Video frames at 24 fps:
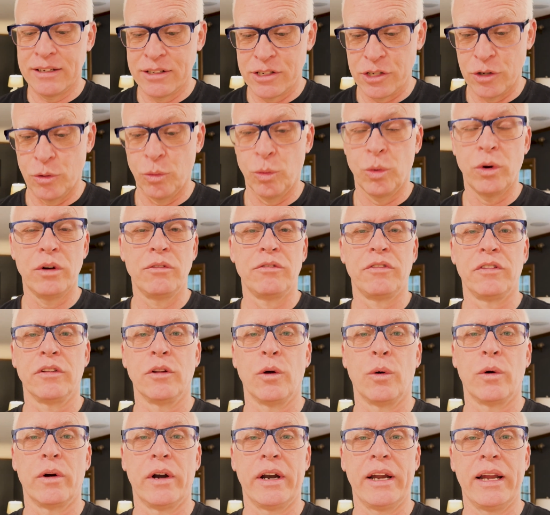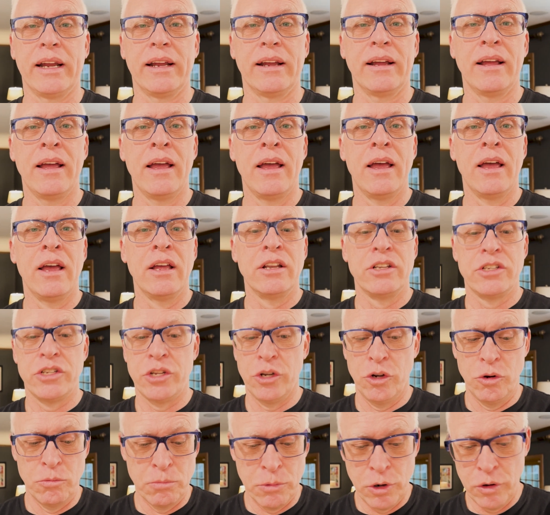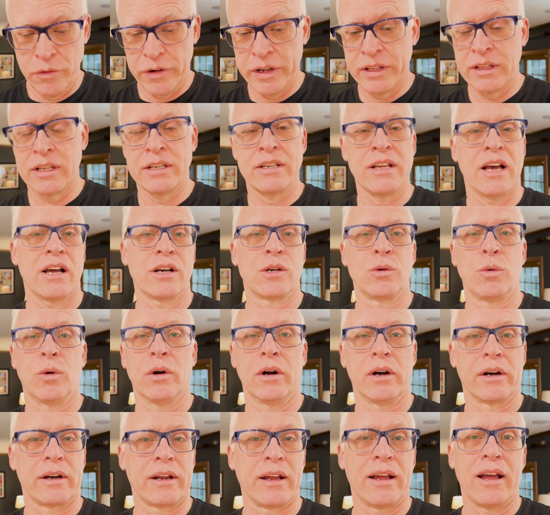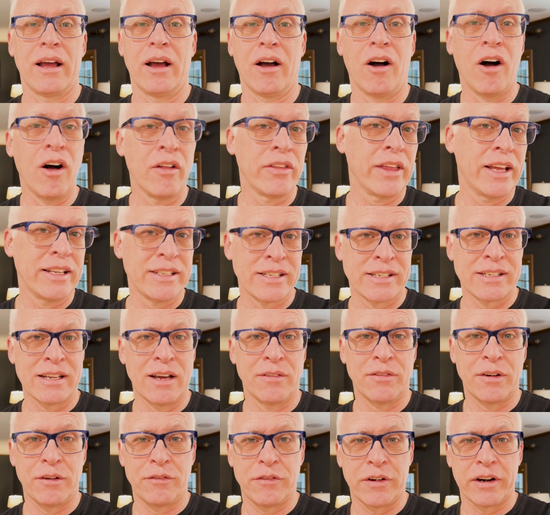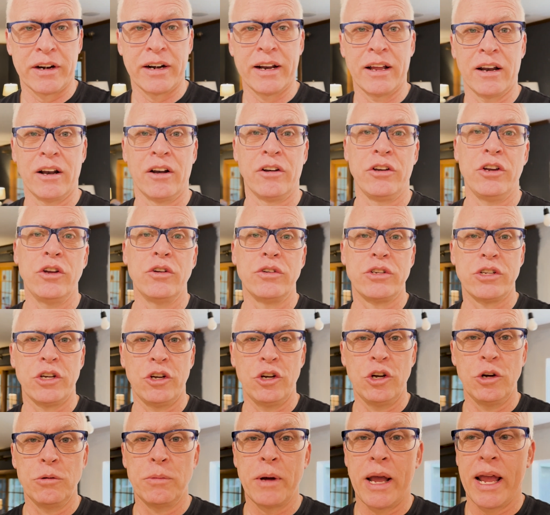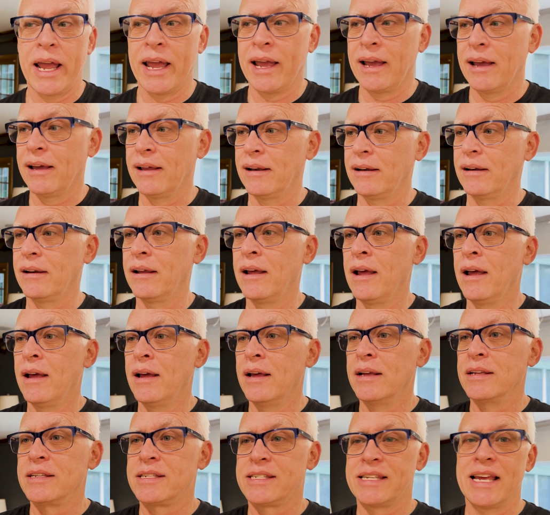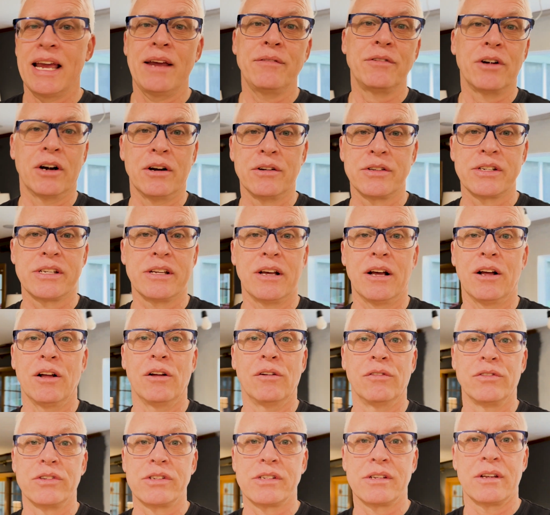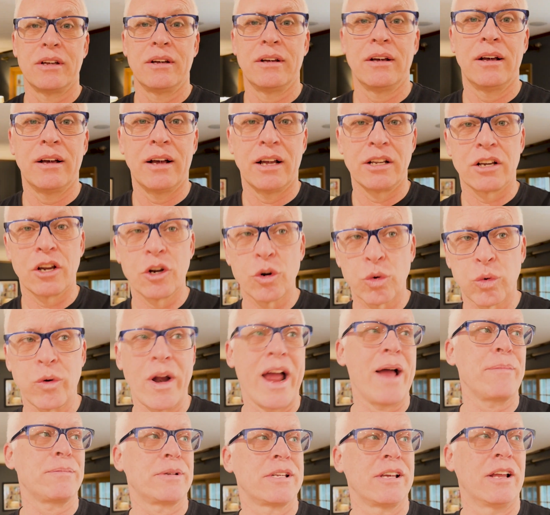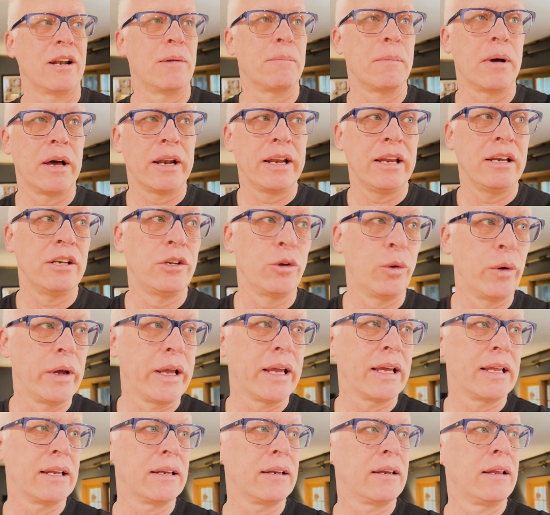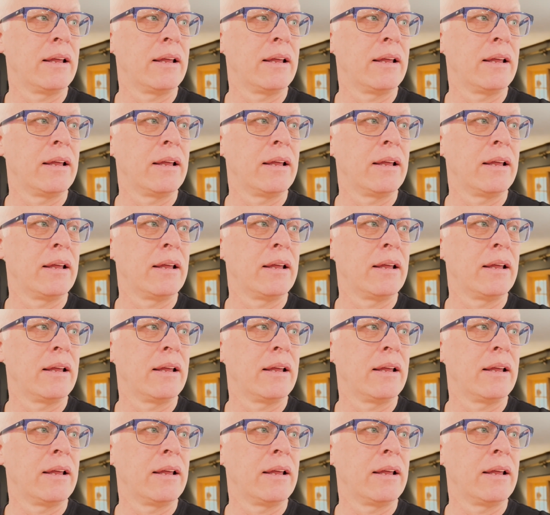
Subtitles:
to wood flooring, to moving the ductwork. All that stuff I figured out on YouTube and saved ourselves a crap ton of money doing it.